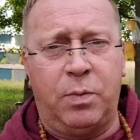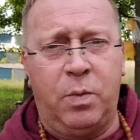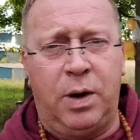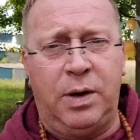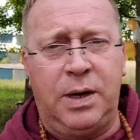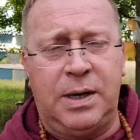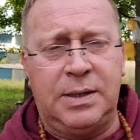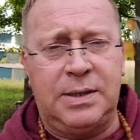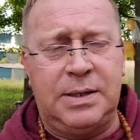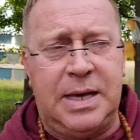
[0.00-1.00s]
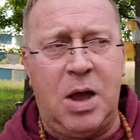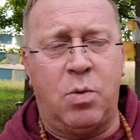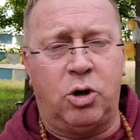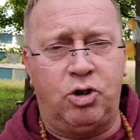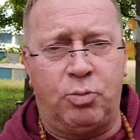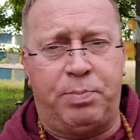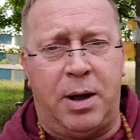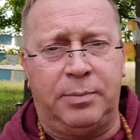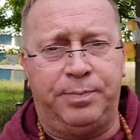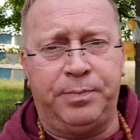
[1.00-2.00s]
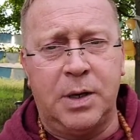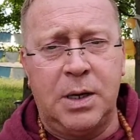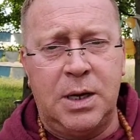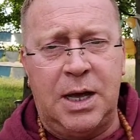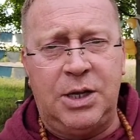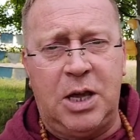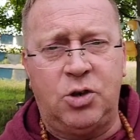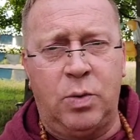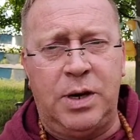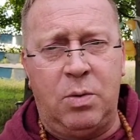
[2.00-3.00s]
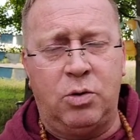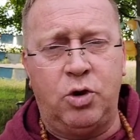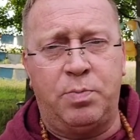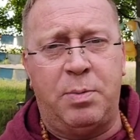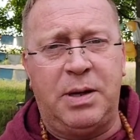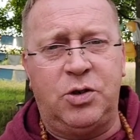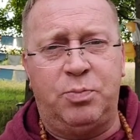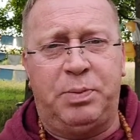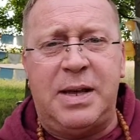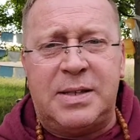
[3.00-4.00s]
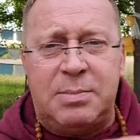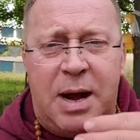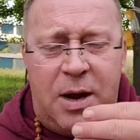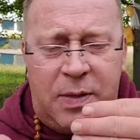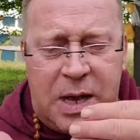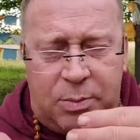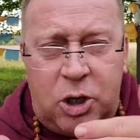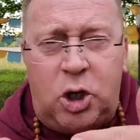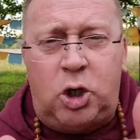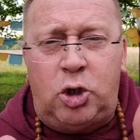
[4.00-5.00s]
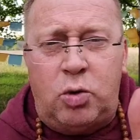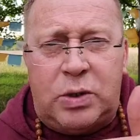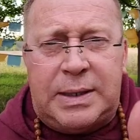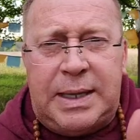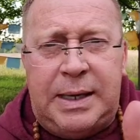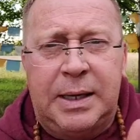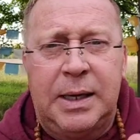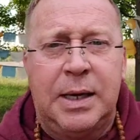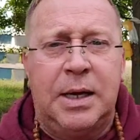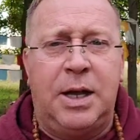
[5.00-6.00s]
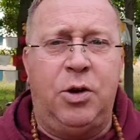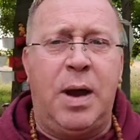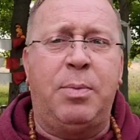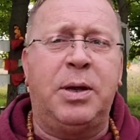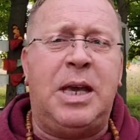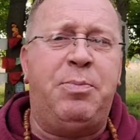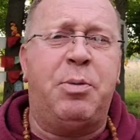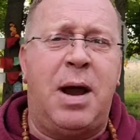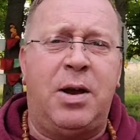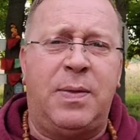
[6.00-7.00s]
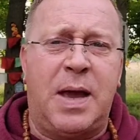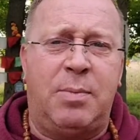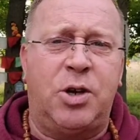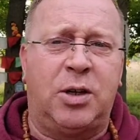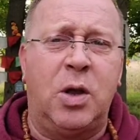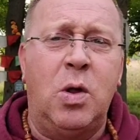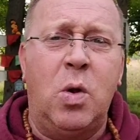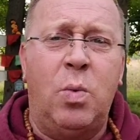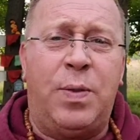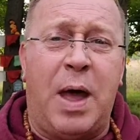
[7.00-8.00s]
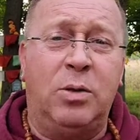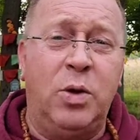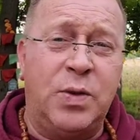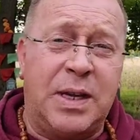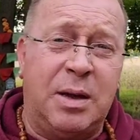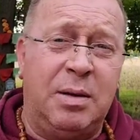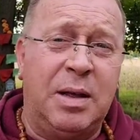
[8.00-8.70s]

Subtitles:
one is nyewar-jokpa. And nyewar-jokpa means to place the mind on the object closely. And you're able to keep your mind on the object without losing it,